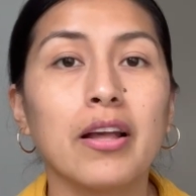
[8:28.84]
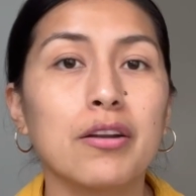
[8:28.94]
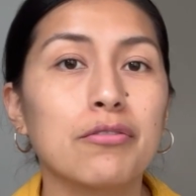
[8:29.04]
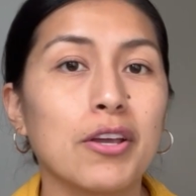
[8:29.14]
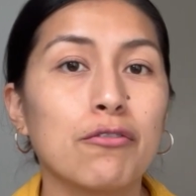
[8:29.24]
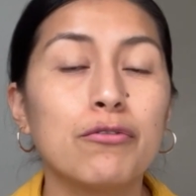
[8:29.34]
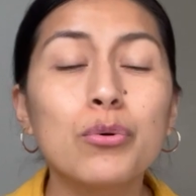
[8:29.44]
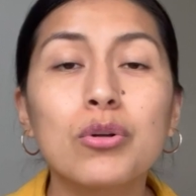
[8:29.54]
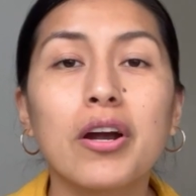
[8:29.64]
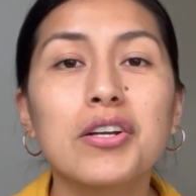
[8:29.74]
a lot of like
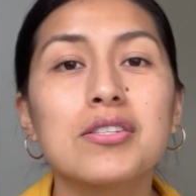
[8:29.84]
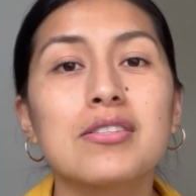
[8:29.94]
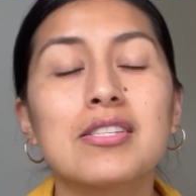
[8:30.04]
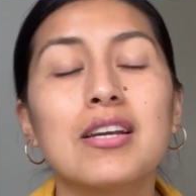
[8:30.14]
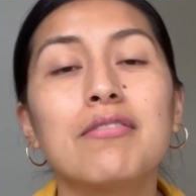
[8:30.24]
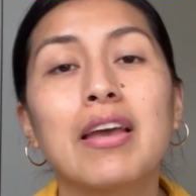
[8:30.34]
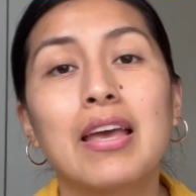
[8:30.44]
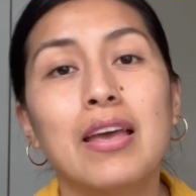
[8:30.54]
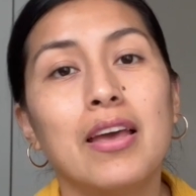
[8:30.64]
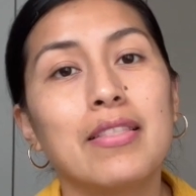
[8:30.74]
food carts and stuff.
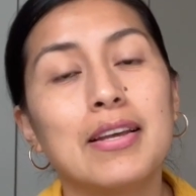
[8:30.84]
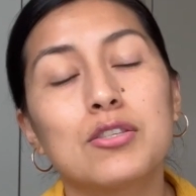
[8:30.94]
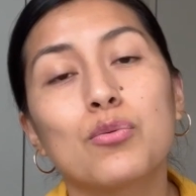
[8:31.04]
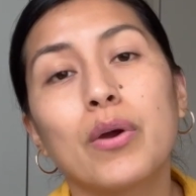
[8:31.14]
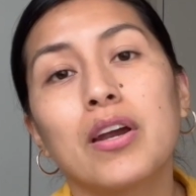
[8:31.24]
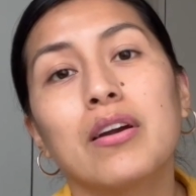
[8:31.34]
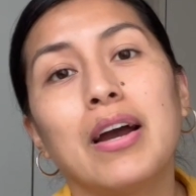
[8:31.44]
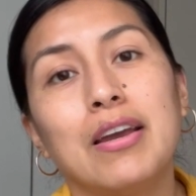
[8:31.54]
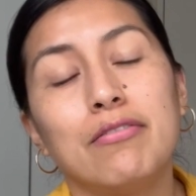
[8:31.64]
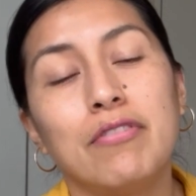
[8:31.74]
And that's where
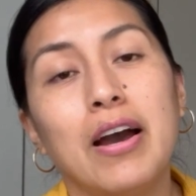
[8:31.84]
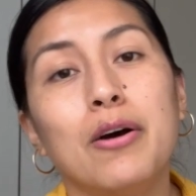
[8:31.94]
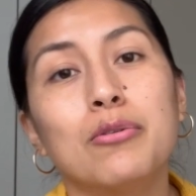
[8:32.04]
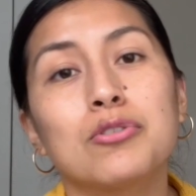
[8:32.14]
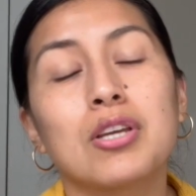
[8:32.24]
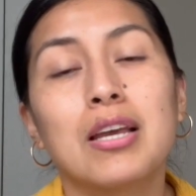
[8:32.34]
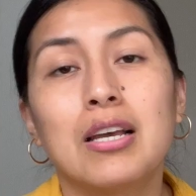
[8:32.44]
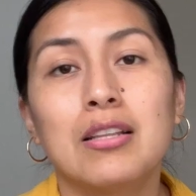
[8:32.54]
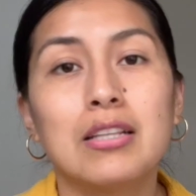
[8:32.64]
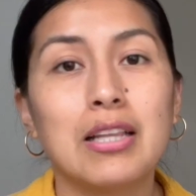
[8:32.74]
I found
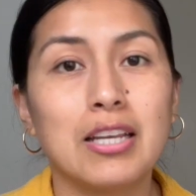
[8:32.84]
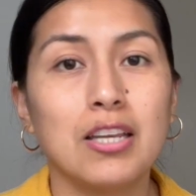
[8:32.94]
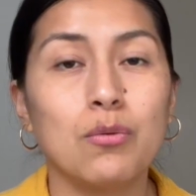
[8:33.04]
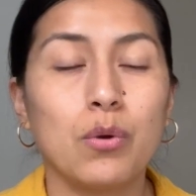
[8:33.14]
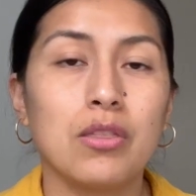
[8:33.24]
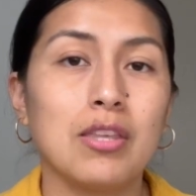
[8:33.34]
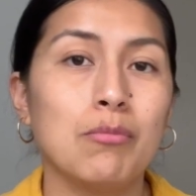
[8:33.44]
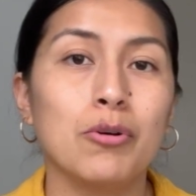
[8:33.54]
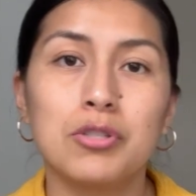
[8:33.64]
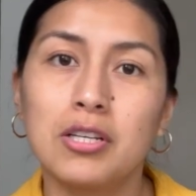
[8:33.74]
the lady with the
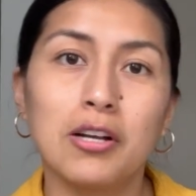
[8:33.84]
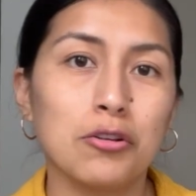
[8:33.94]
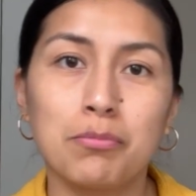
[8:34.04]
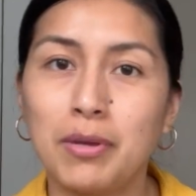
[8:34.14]
multicolored